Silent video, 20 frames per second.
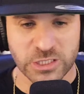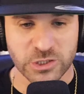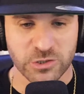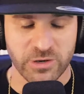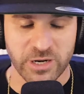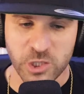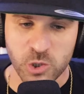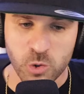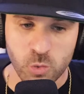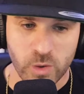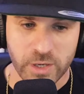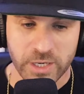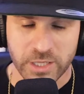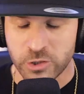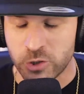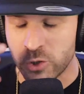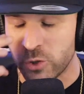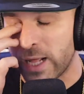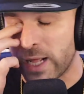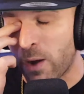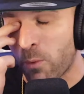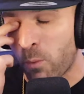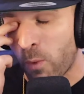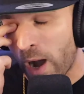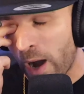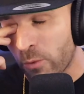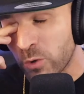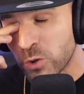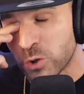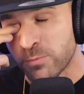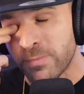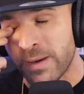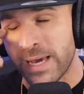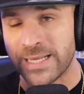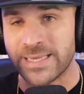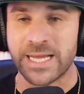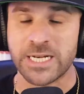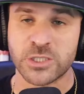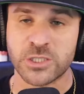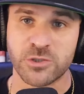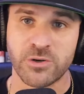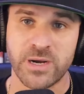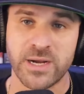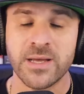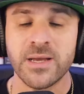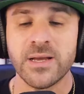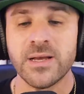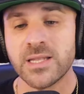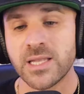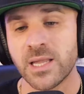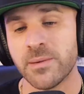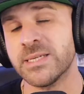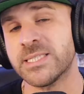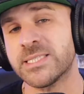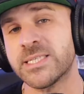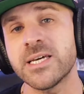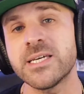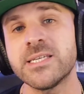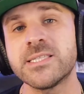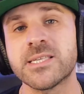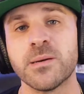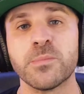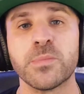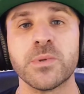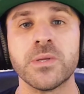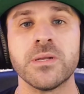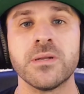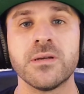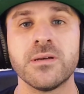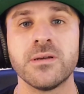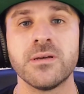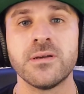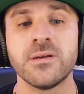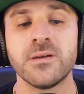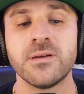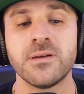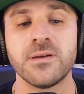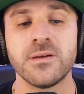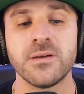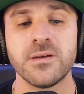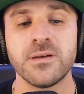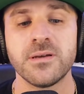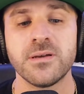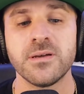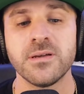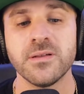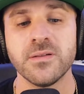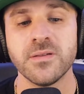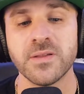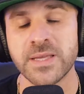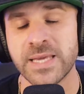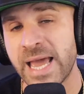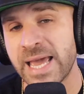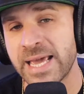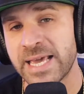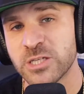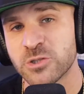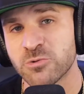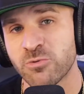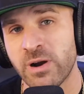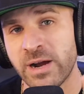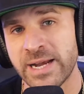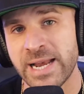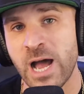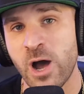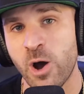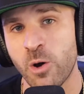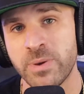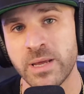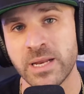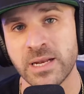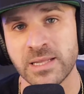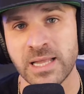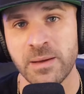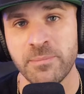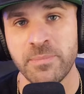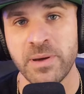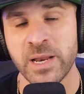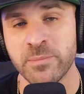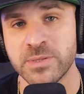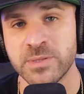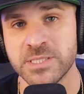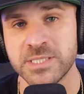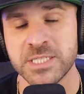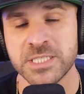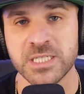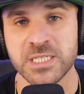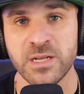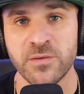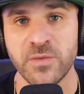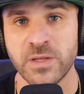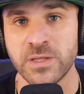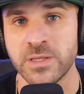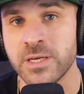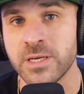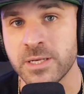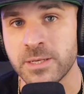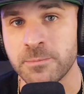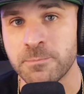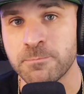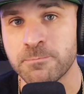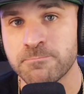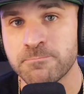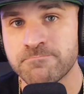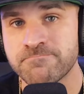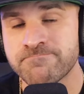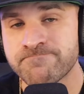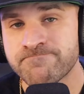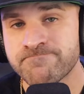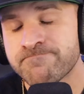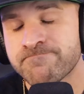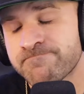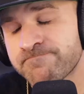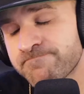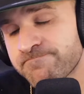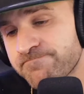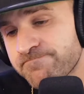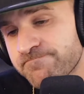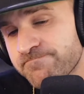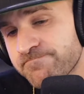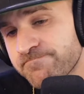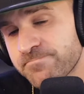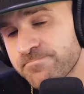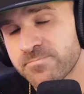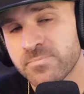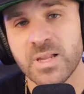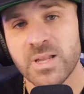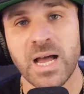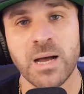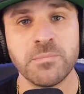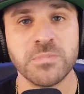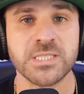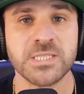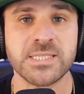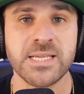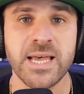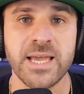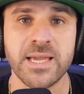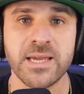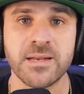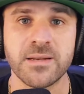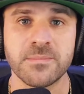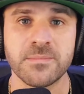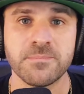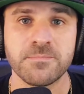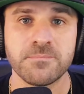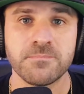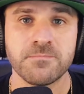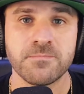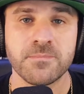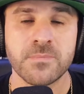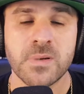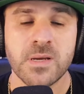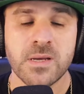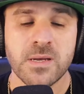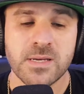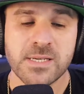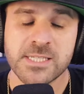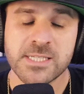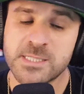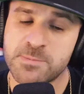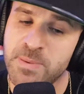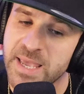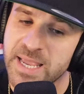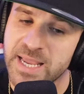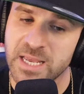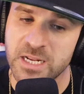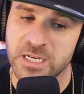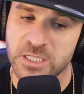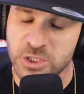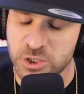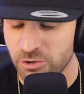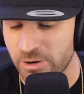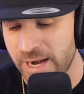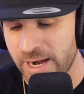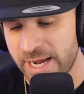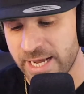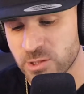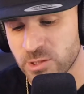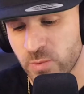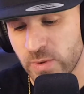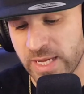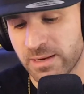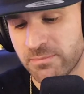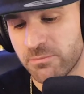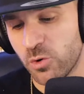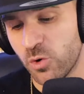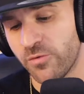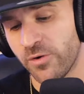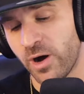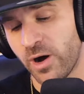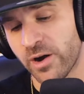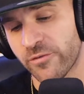that trade. You wouldn't do that. Why would you make that trade? Let me tell you something. The Yankees right now would be in a lot better position if they did. I'm just saying. Speaking of trades, we can move